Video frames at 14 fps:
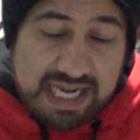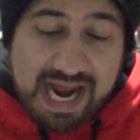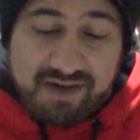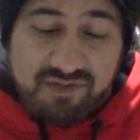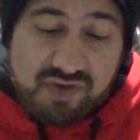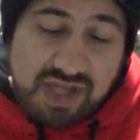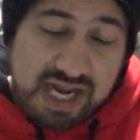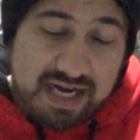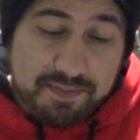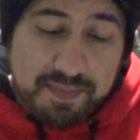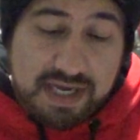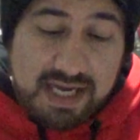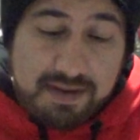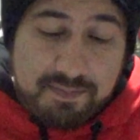After that, it
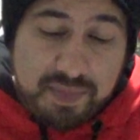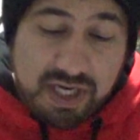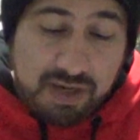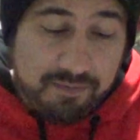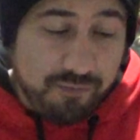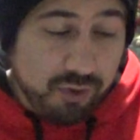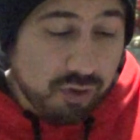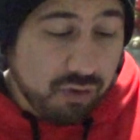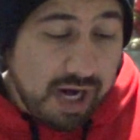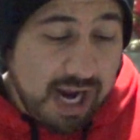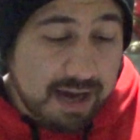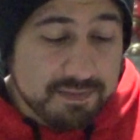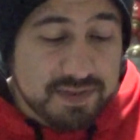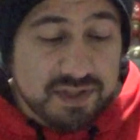may be up for
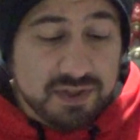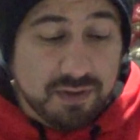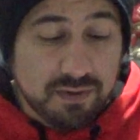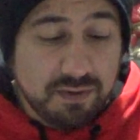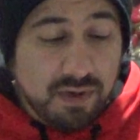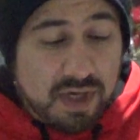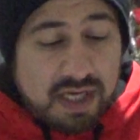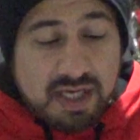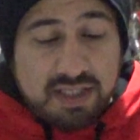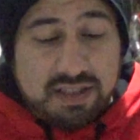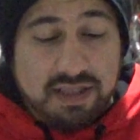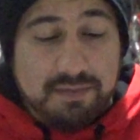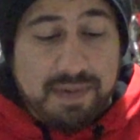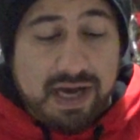grabs due
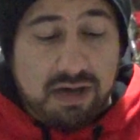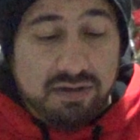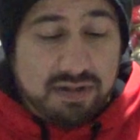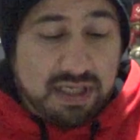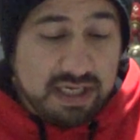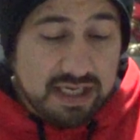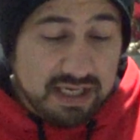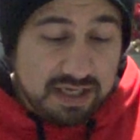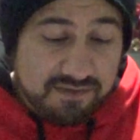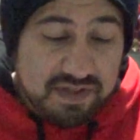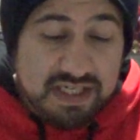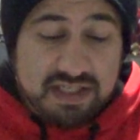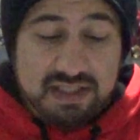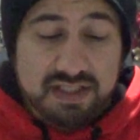to the amount uh,
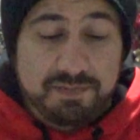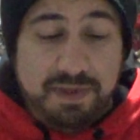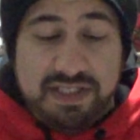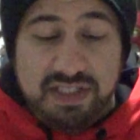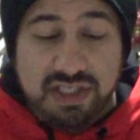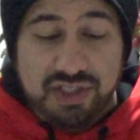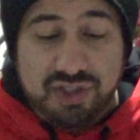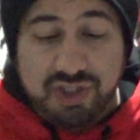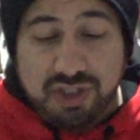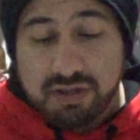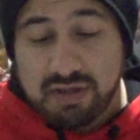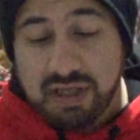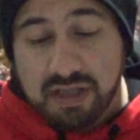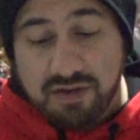of needed space each
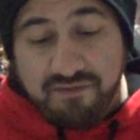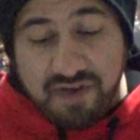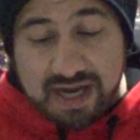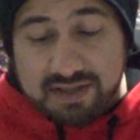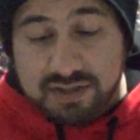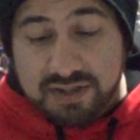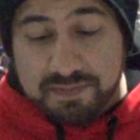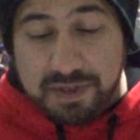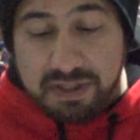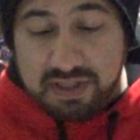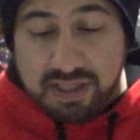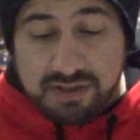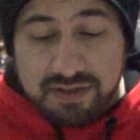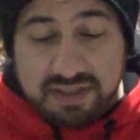year and the other factors.
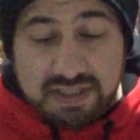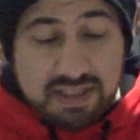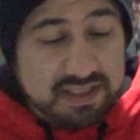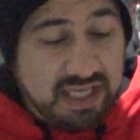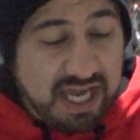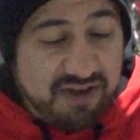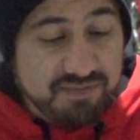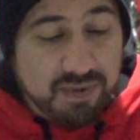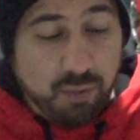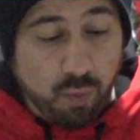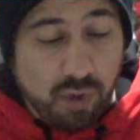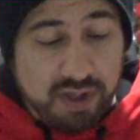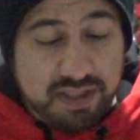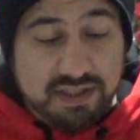Apparently, other cities have
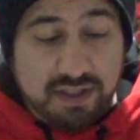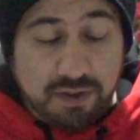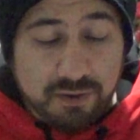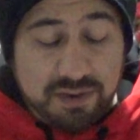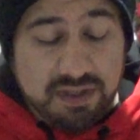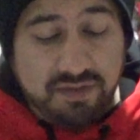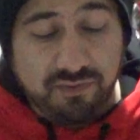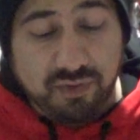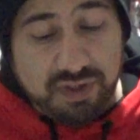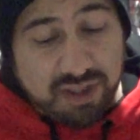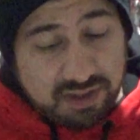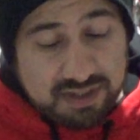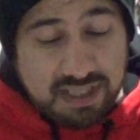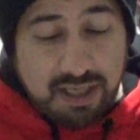been wanting to host it for
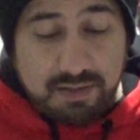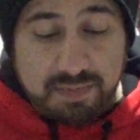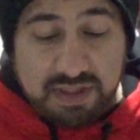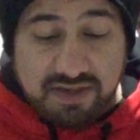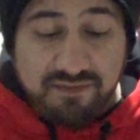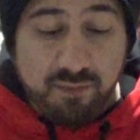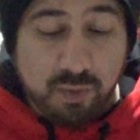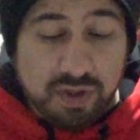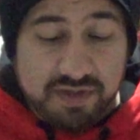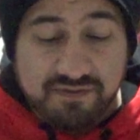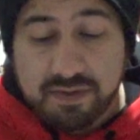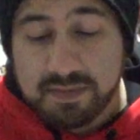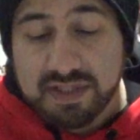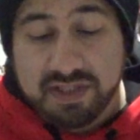years now. I believe one
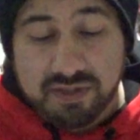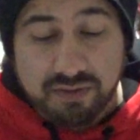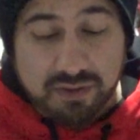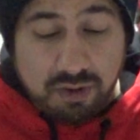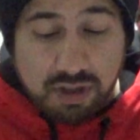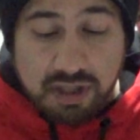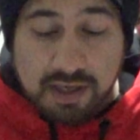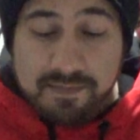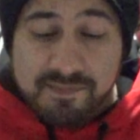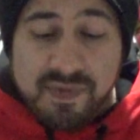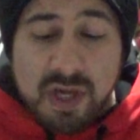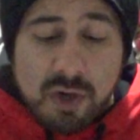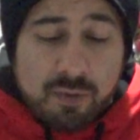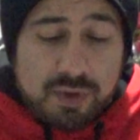of them is New York.
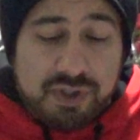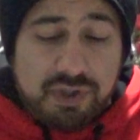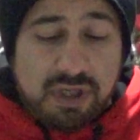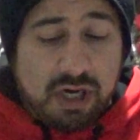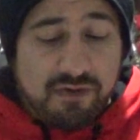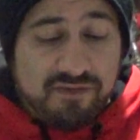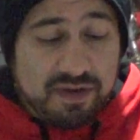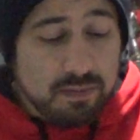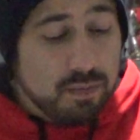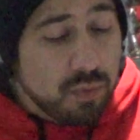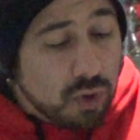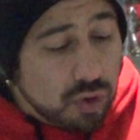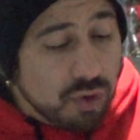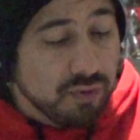Would you care if it
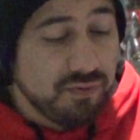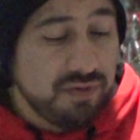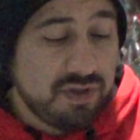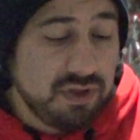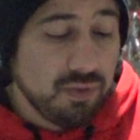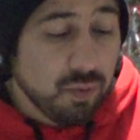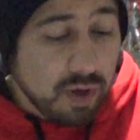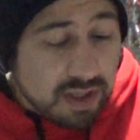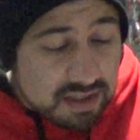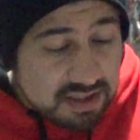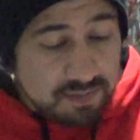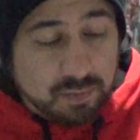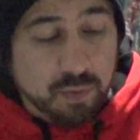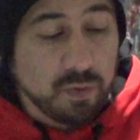moved? Do you want
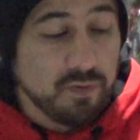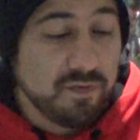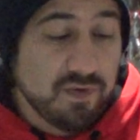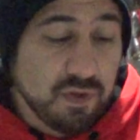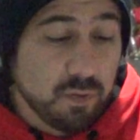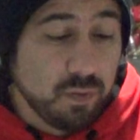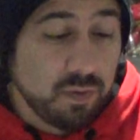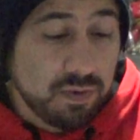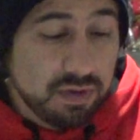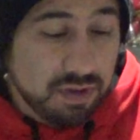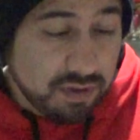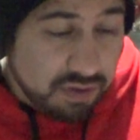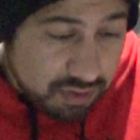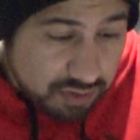it to move? Do you
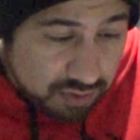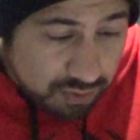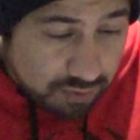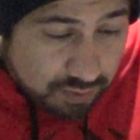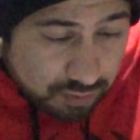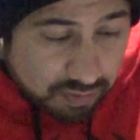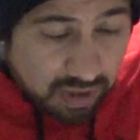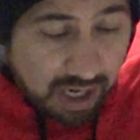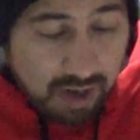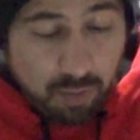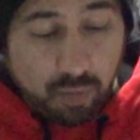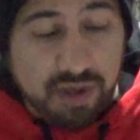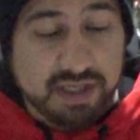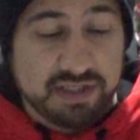do you
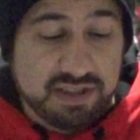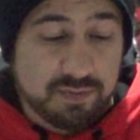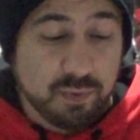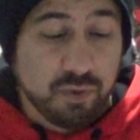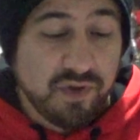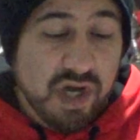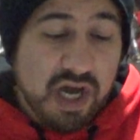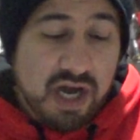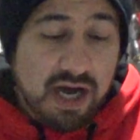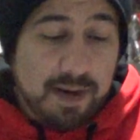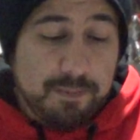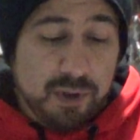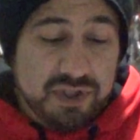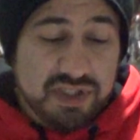not want it to move?
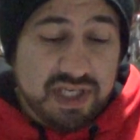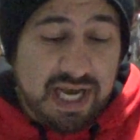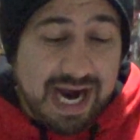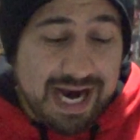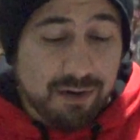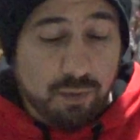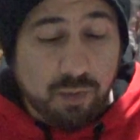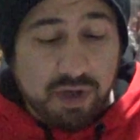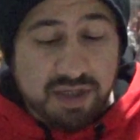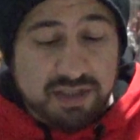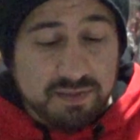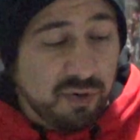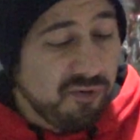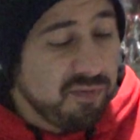Uh, personally, I don't want
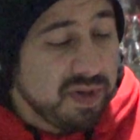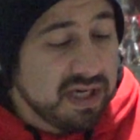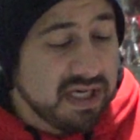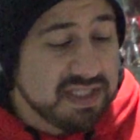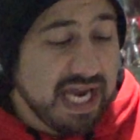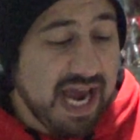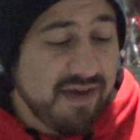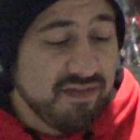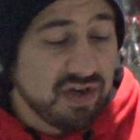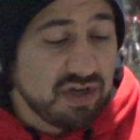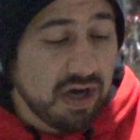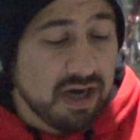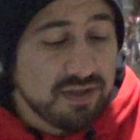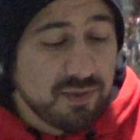it to move because I
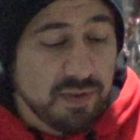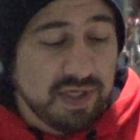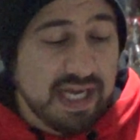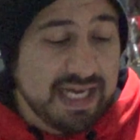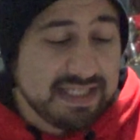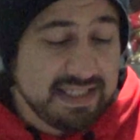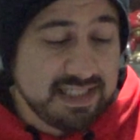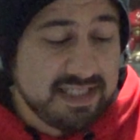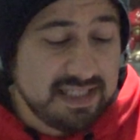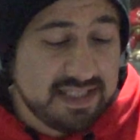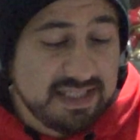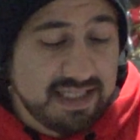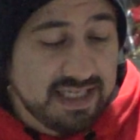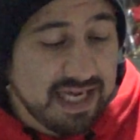haven't gone to an
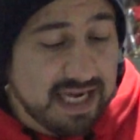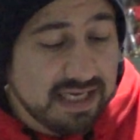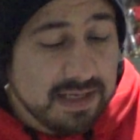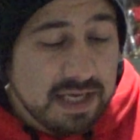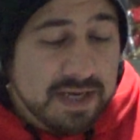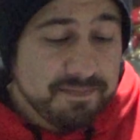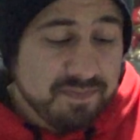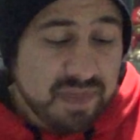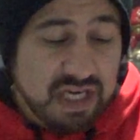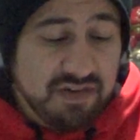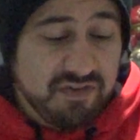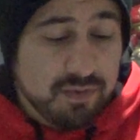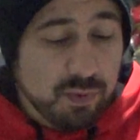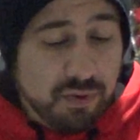SDCC yet
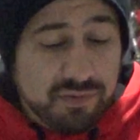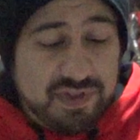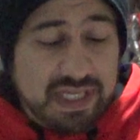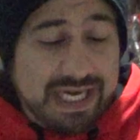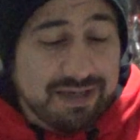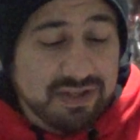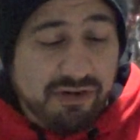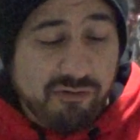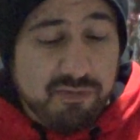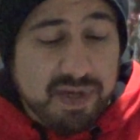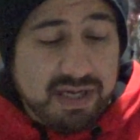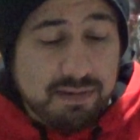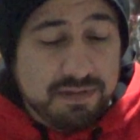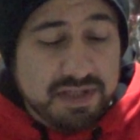and if it moves, I'll never
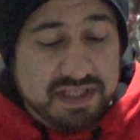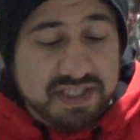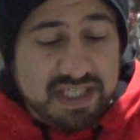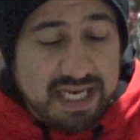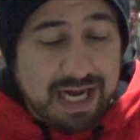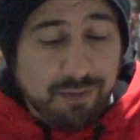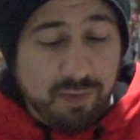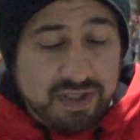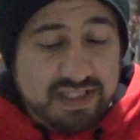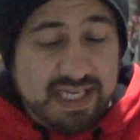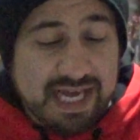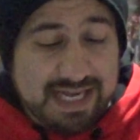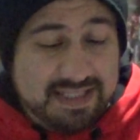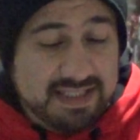be able to say I went
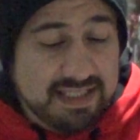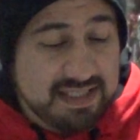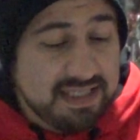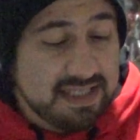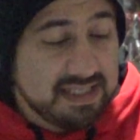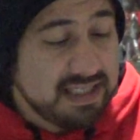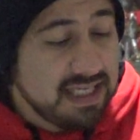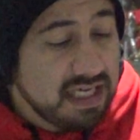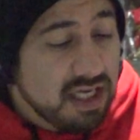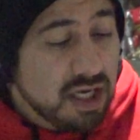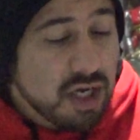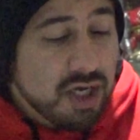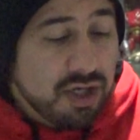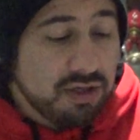to
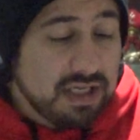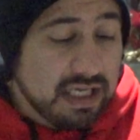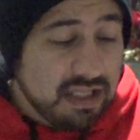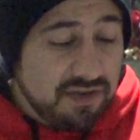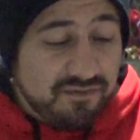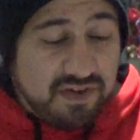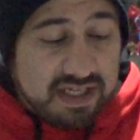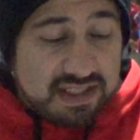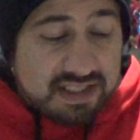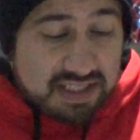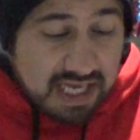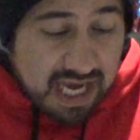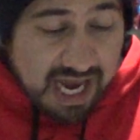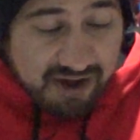SDCC. Your daily
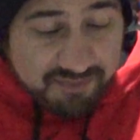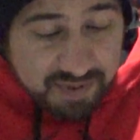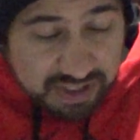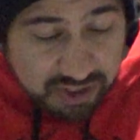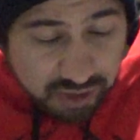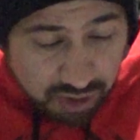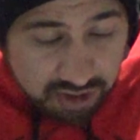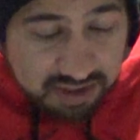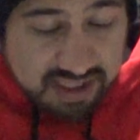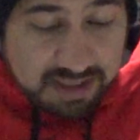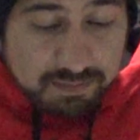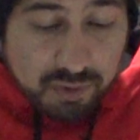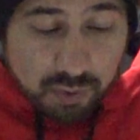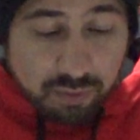vids have been good.
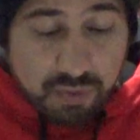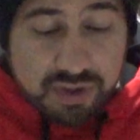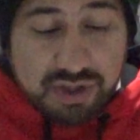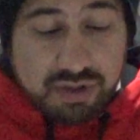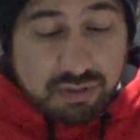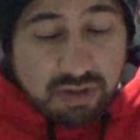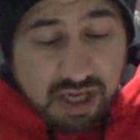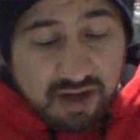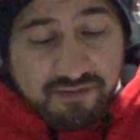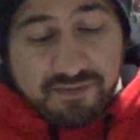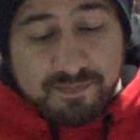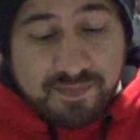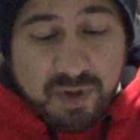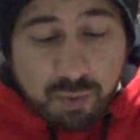Keep doing what you
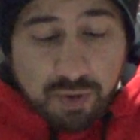love.